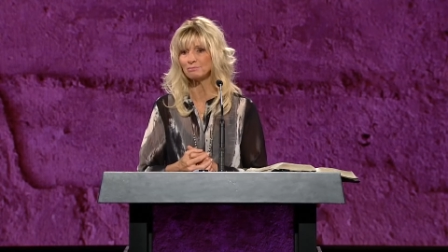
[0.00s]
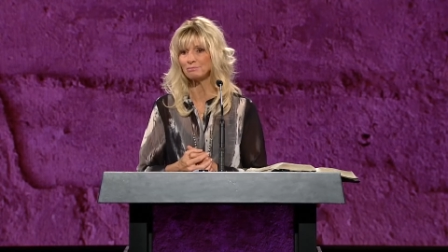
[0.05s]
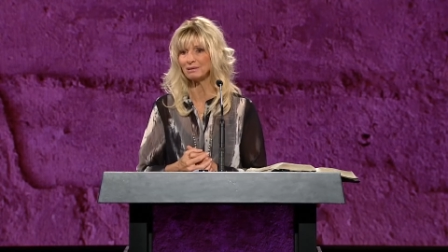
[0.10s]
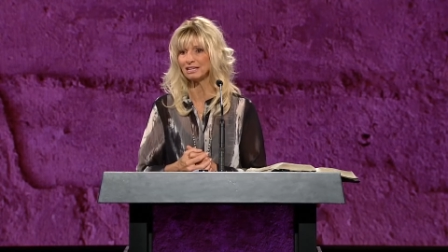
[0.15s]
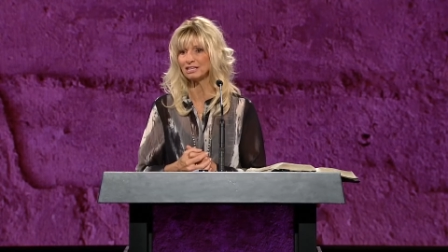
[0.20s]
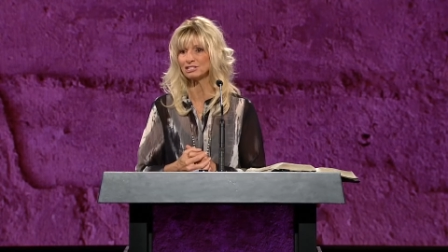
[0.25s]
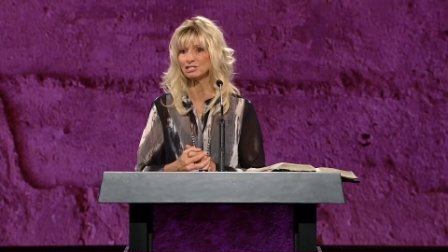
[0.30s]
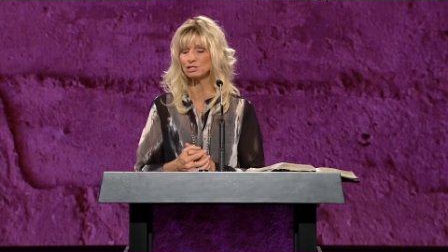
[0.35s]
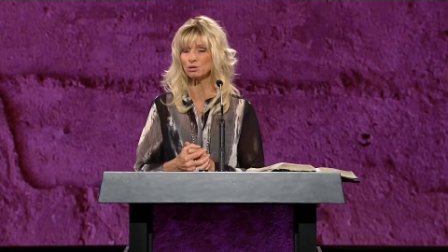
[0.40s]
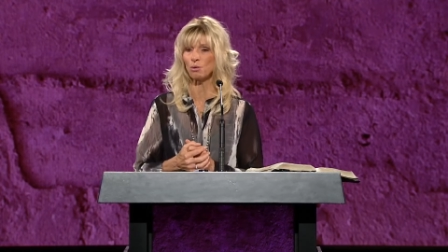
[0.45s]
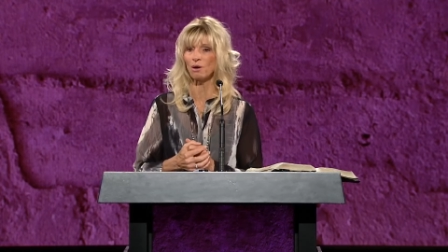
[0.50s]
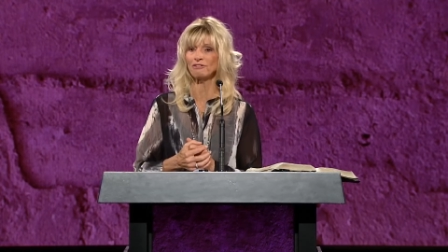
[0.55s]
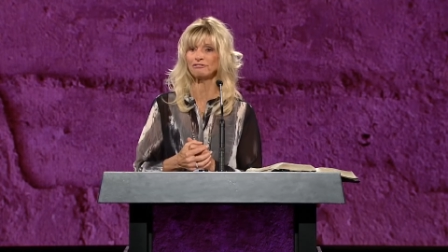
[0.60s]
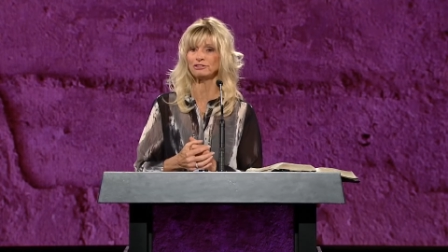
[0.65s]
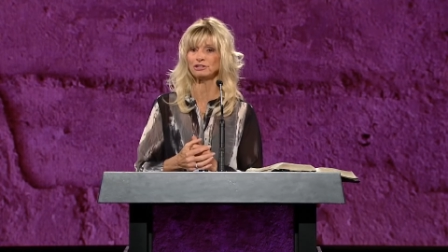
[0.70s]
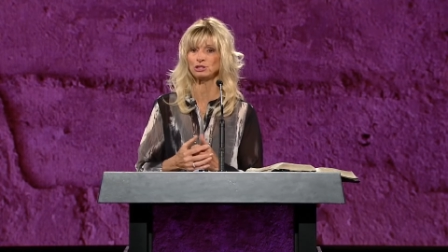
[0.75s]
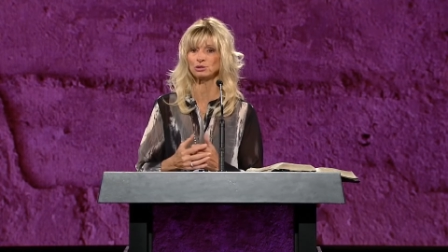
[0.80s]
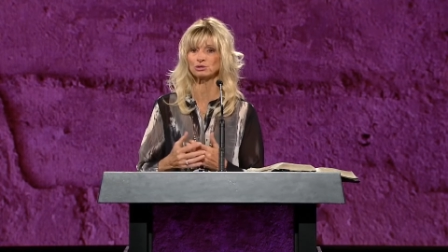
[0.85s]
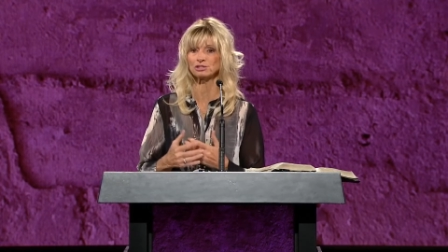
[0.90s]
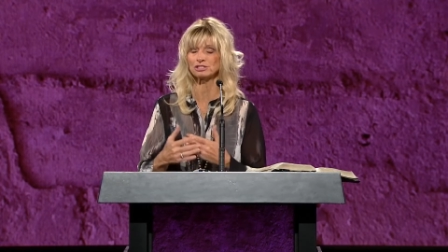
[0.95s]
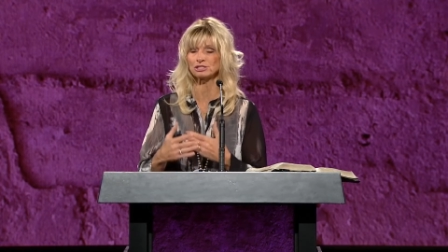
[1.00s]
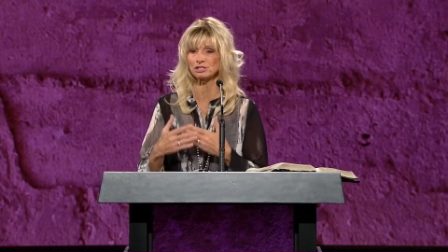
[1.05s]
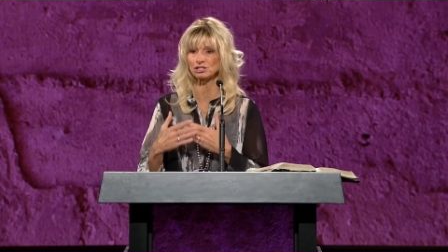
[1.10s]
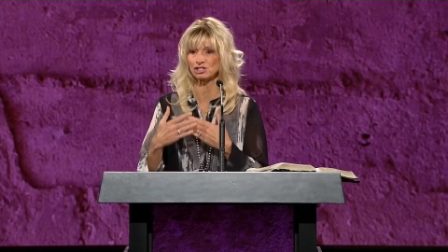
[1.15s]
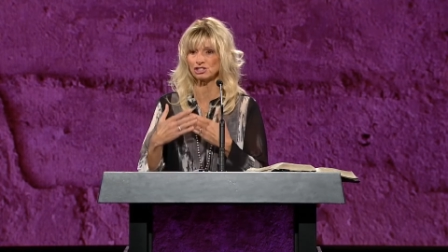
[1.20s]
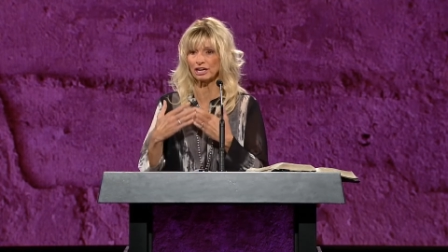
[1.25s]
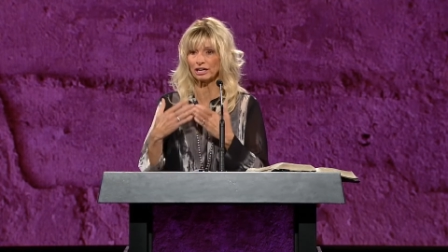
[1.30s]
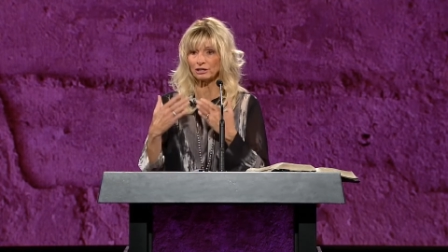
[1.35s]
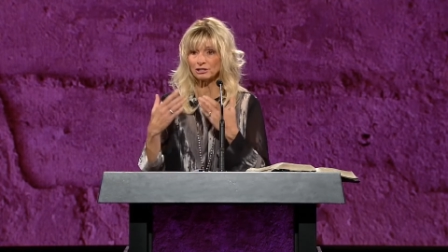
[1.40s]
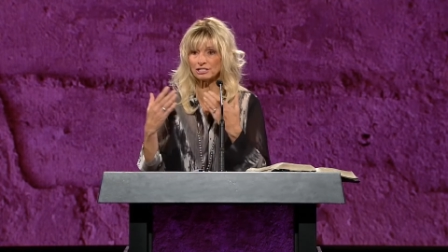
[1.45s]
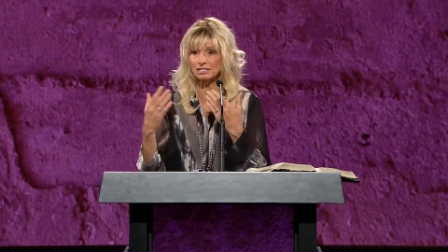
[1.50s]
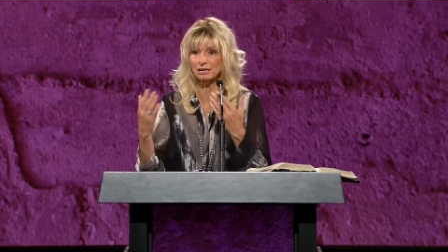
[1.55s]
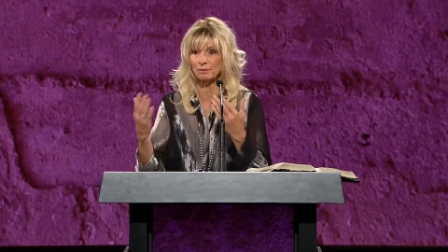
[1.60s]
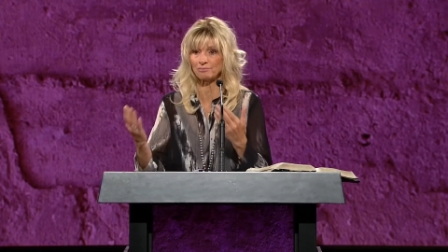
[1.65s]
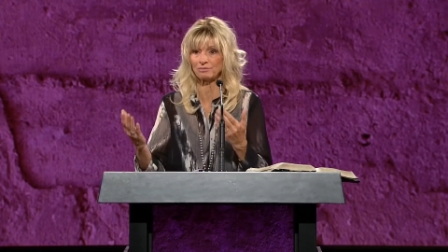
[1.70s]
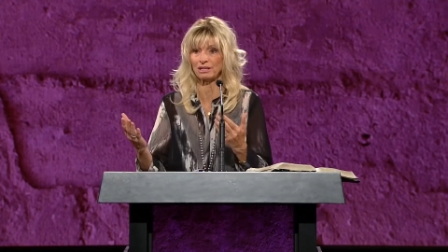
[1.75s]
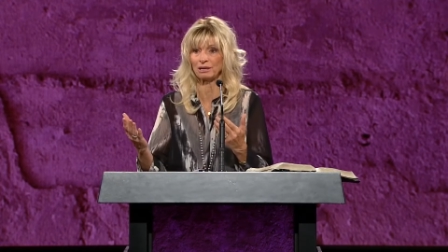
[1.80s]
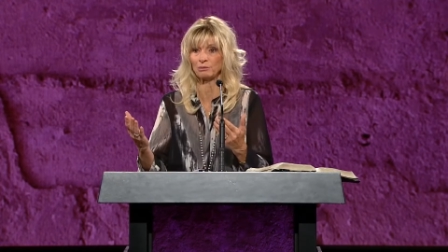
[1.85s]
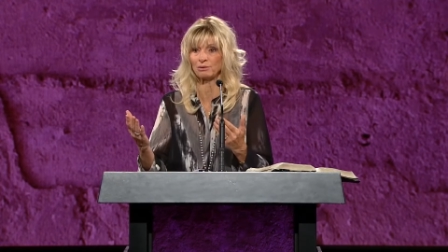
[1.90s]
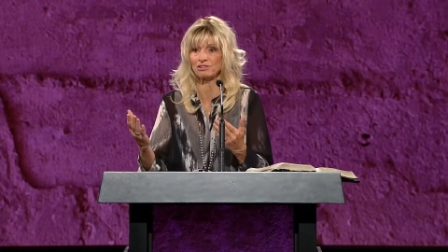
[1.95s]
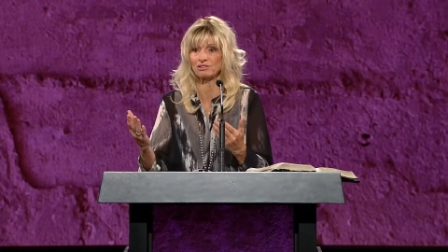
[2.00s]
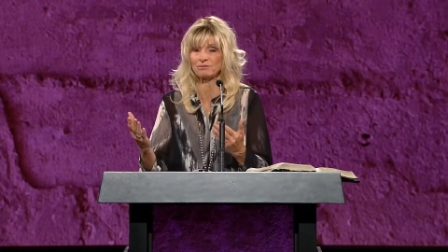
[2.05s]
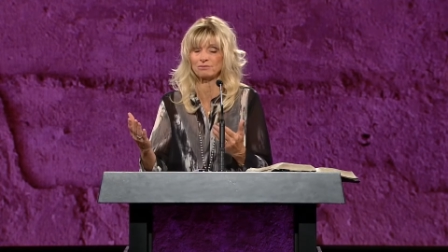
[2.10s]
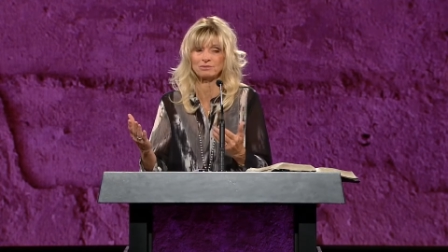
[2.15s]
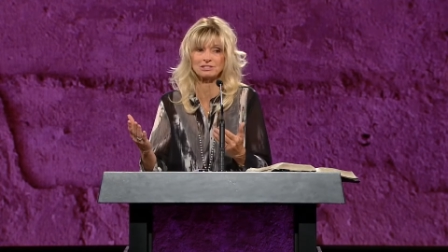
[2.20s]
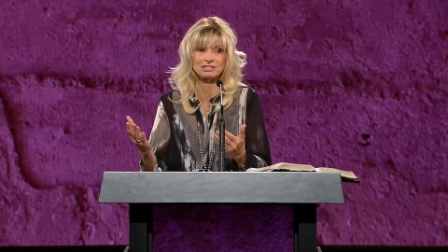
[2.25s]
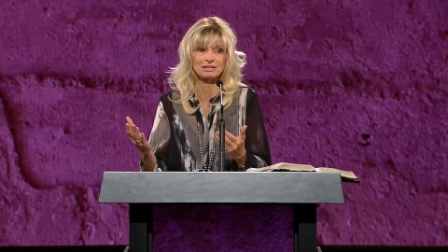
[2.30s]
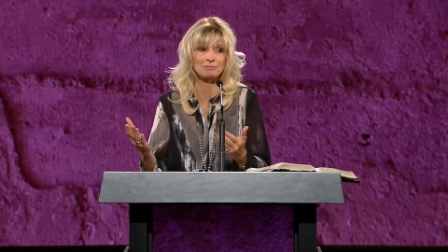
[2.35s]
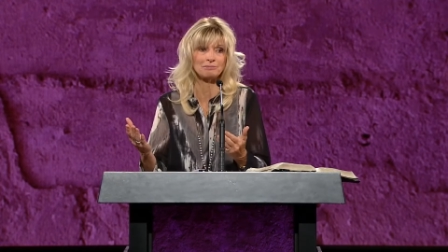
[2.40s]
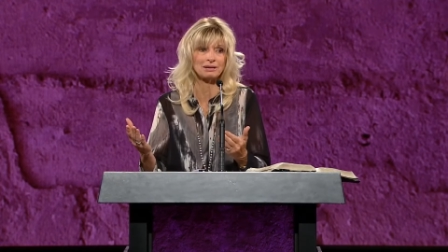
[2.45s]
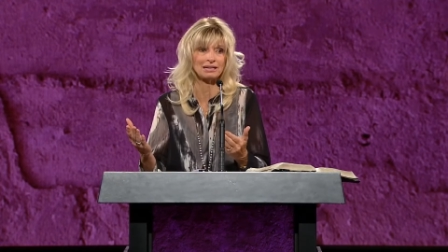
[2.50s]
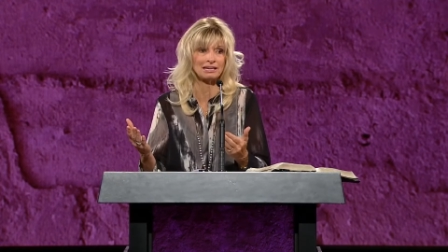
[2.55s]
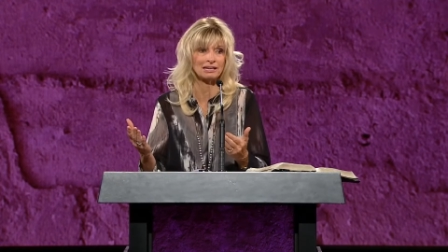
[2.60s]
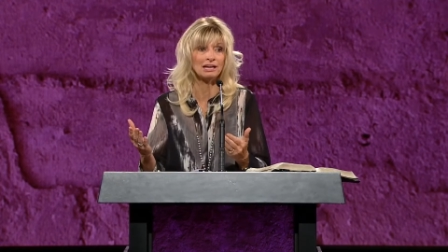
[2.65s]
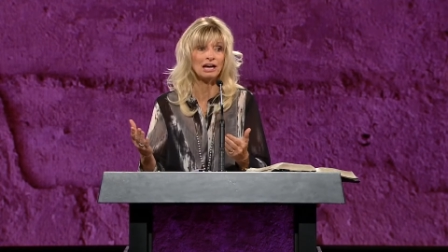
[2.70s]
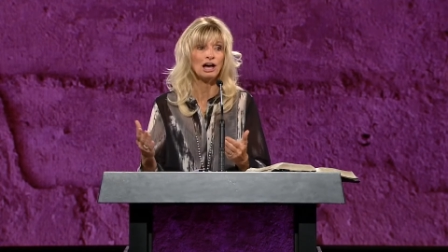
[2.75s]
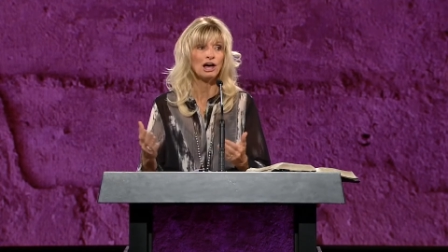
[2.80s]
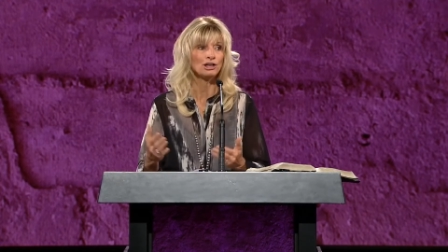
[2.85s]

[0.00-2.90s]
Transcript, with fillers: Because so often you'll share something with somebody,